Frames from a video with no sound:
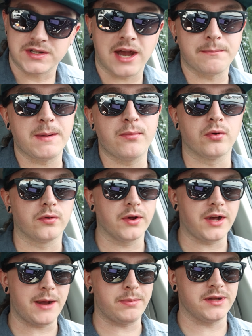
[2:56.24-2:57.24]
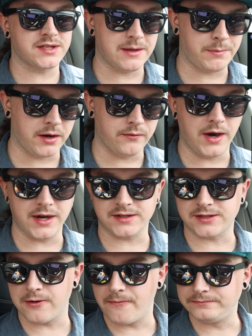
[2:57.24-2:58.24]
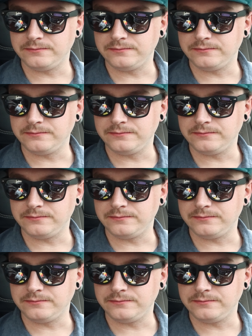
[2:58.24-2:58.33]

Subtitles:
Damn, people were really hyping this up on Reddit too.